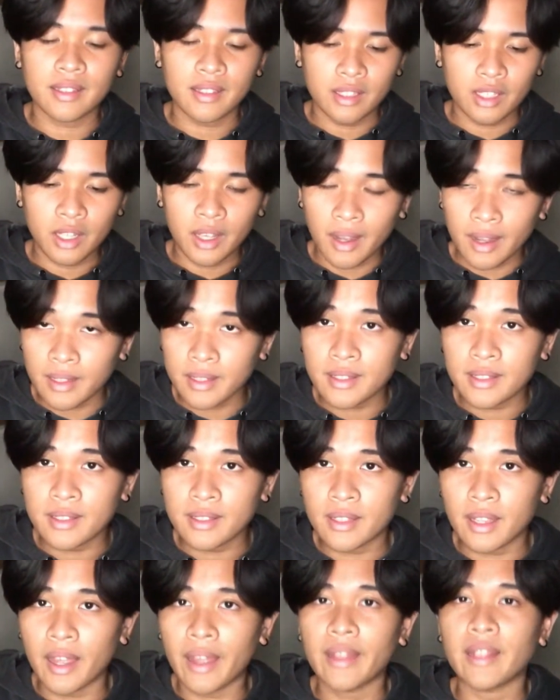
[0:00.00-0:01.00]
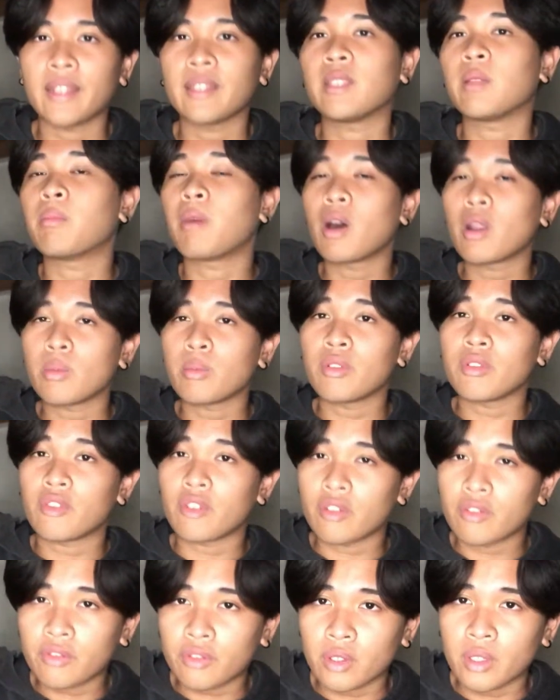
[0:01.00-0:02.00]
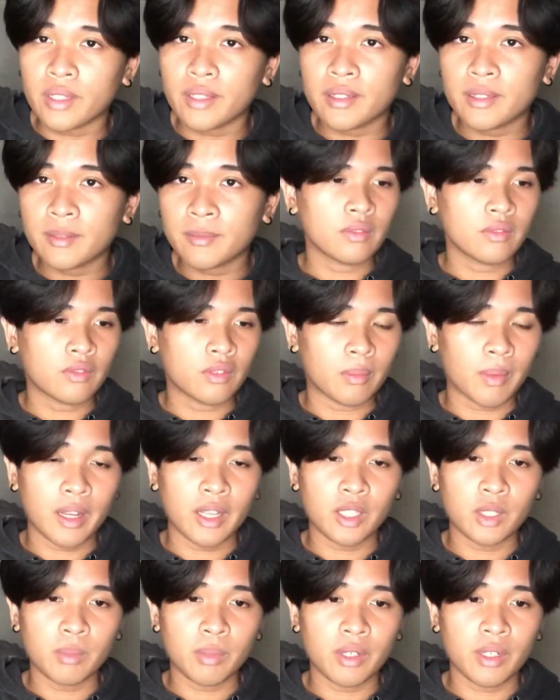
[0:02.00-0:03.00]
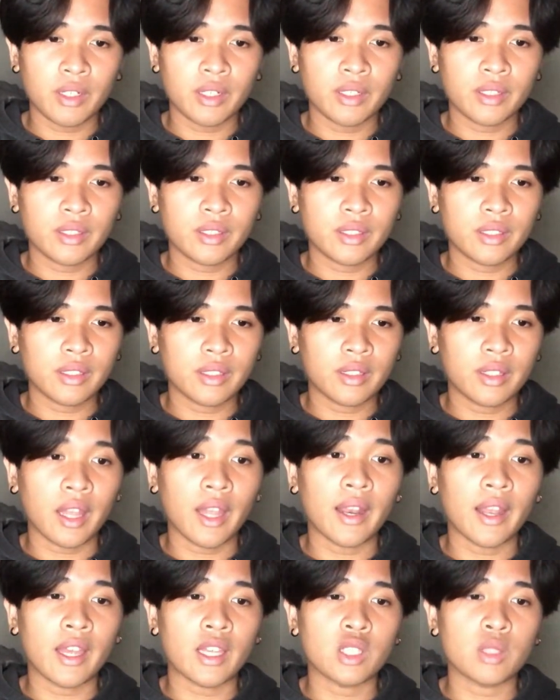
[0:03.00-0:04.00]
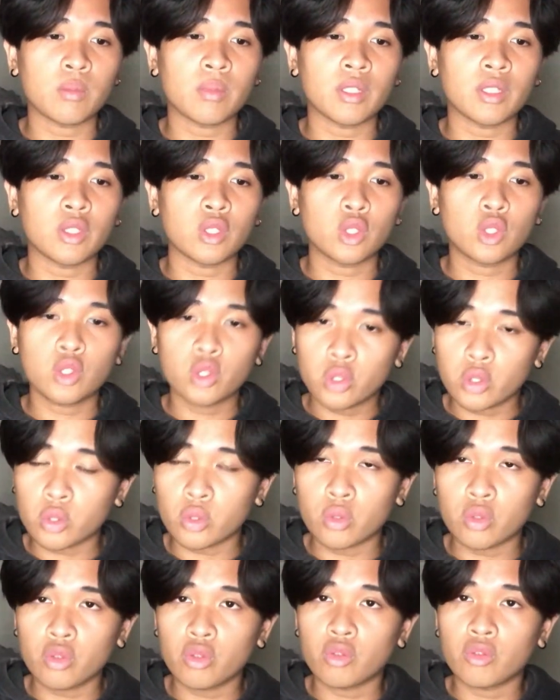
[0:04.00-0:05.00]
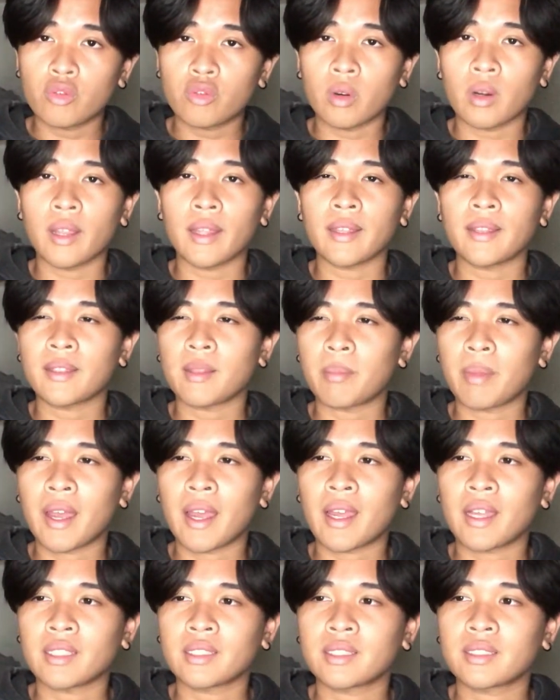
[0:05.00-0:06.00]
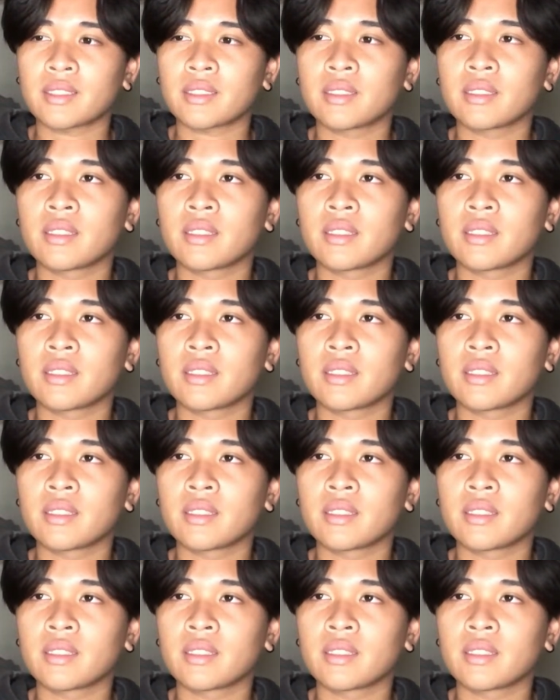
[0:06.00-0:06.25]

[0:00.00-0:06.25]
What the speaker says: cuts at like the bottom of your foot. From my experience, that has been true for like the past